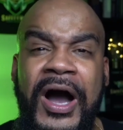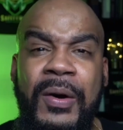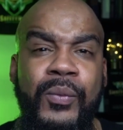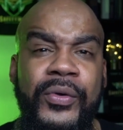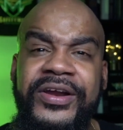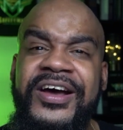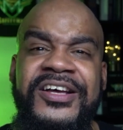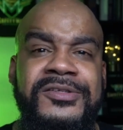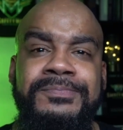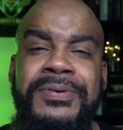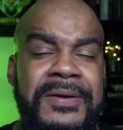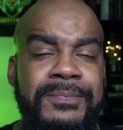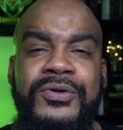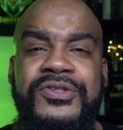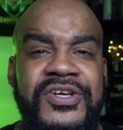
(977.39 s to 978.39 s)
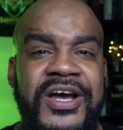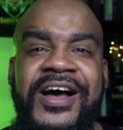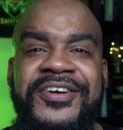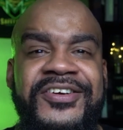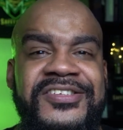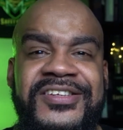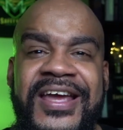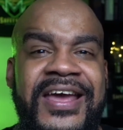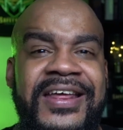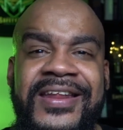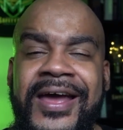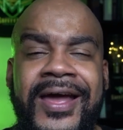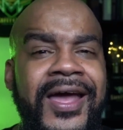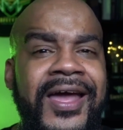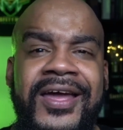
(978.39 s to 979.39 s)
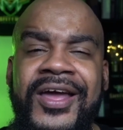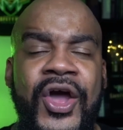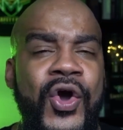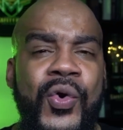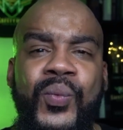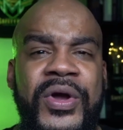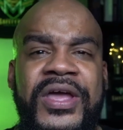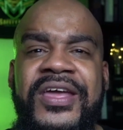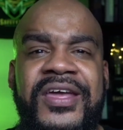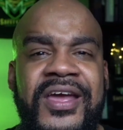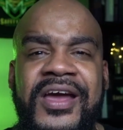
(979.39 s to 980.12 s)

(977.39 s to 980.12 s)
I want us people to understand that, hey, we